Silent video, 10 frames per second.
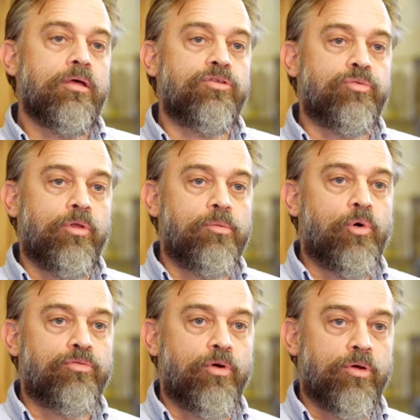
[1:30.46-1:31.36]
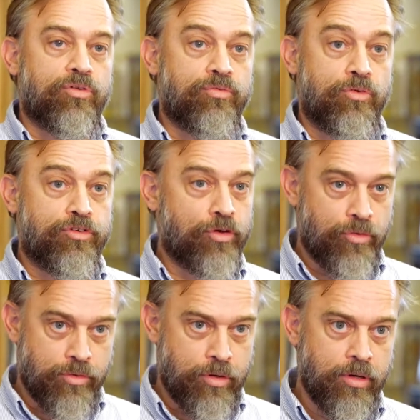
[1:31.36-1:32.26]
It's really more focused for
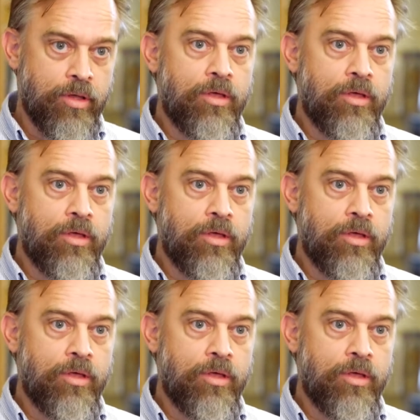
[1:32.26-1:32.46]
children.